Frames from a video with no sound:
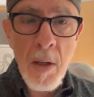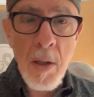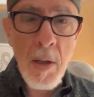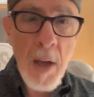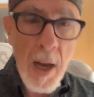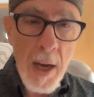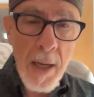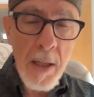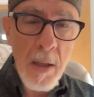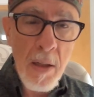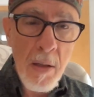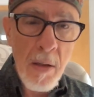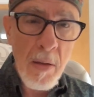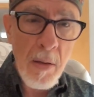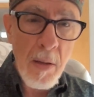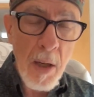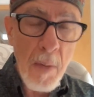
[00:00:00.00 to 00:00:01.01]

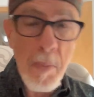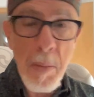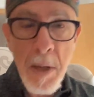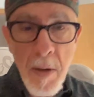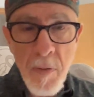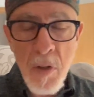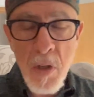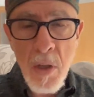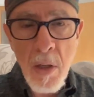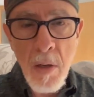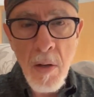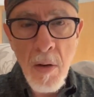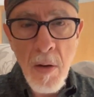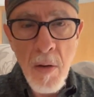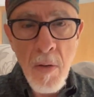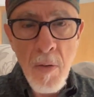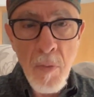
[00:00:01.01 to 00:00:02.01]
kind and beneficent
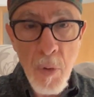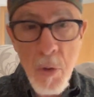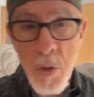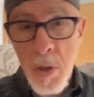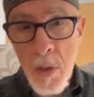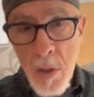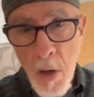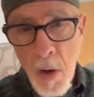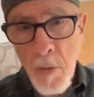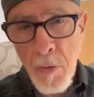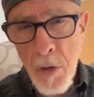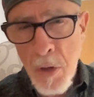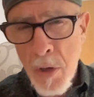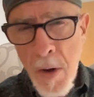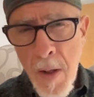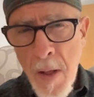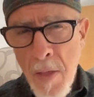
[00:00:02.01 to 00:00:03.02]
versus
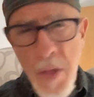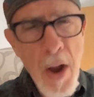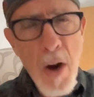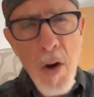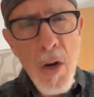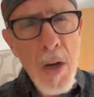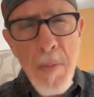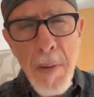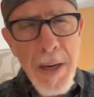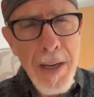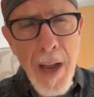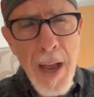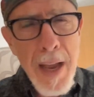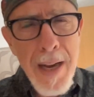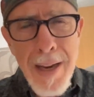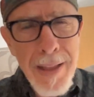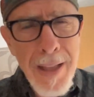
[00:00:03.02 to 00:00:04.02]
selfish. They argued about
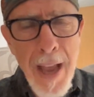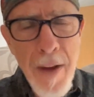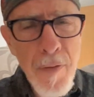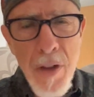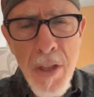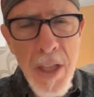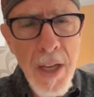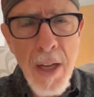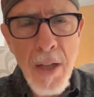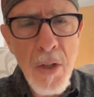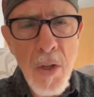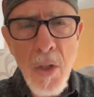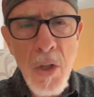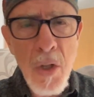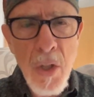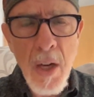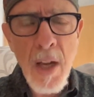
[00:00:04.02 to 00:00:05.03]
everything under
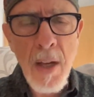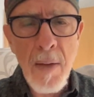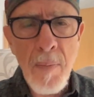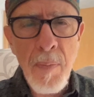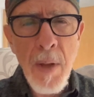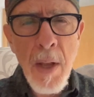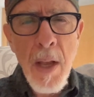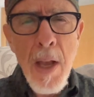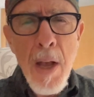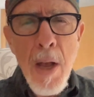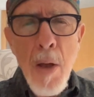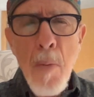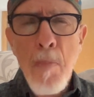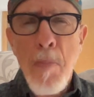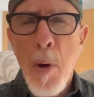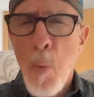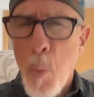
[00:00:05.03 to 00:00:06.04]
the sun.
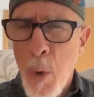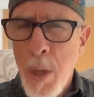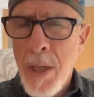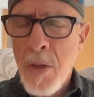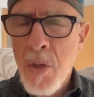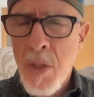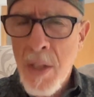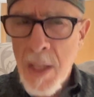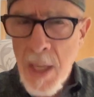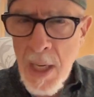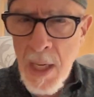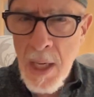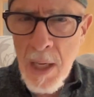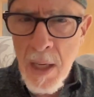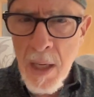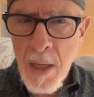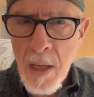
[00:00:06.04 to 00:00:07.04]
But what is
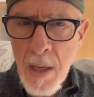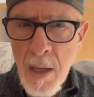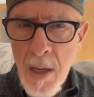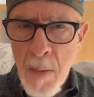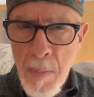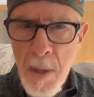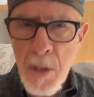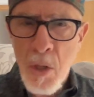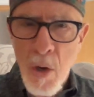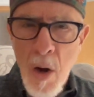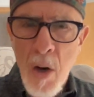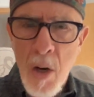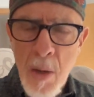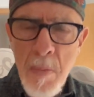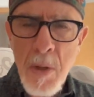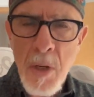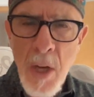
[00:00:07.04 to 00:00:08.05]
key about their
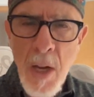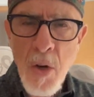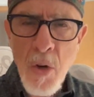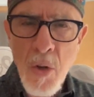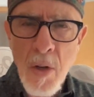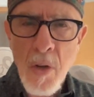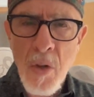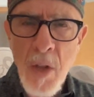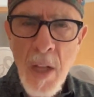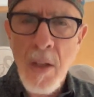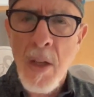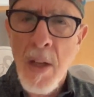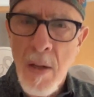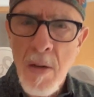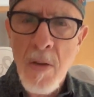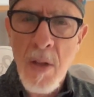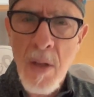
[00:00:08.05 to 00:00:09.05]
argumentation is that at
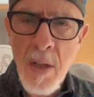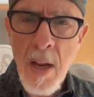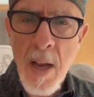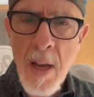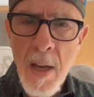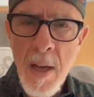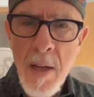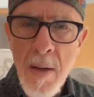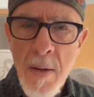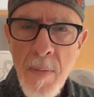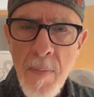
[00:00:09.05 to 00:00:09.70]
the end of the day,